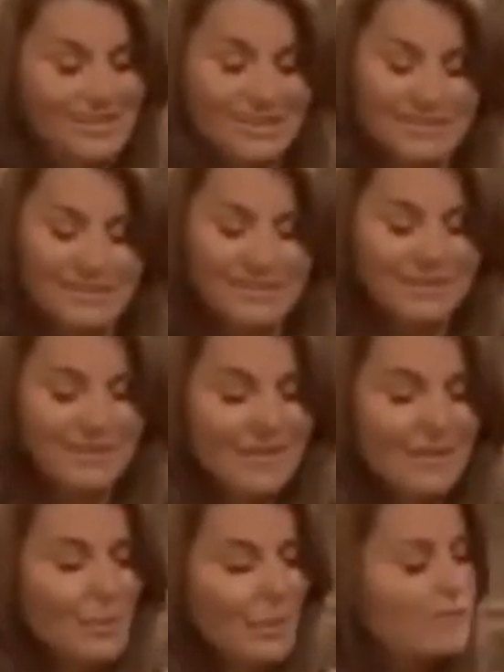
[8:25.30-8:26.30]
It's
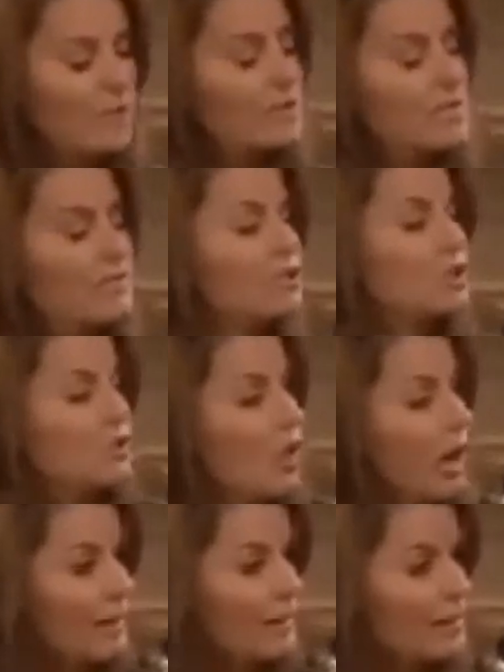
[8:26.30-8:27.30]
neither one of you has even
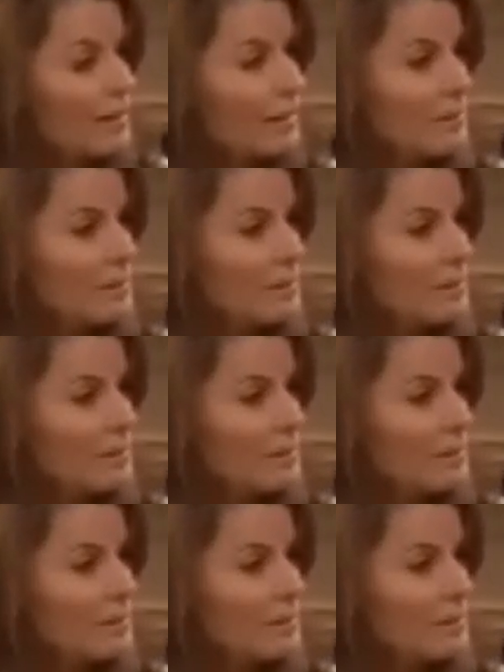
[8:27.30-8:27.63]
tried.